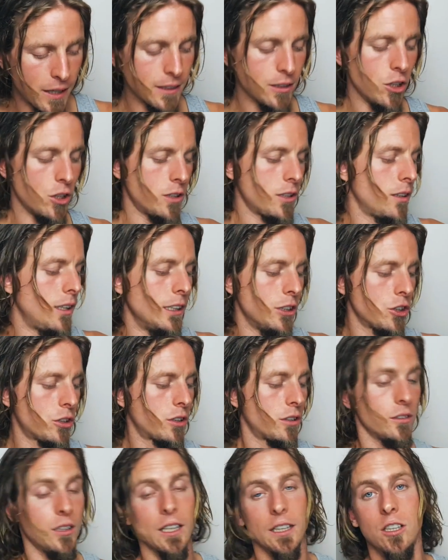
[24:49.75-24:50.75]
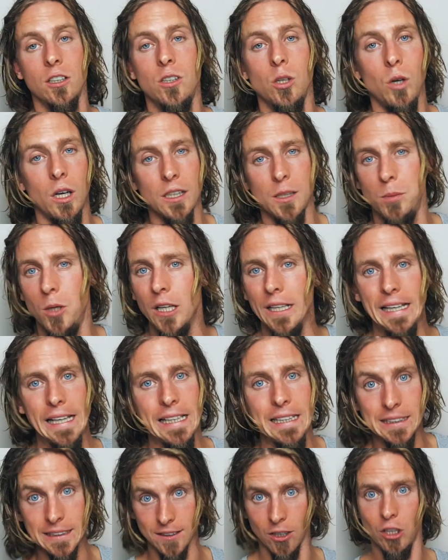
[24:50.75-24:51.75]
Look, I could go on about
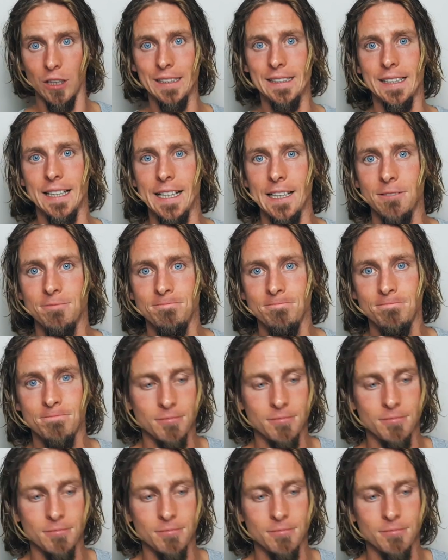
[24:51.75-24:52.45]
health all day.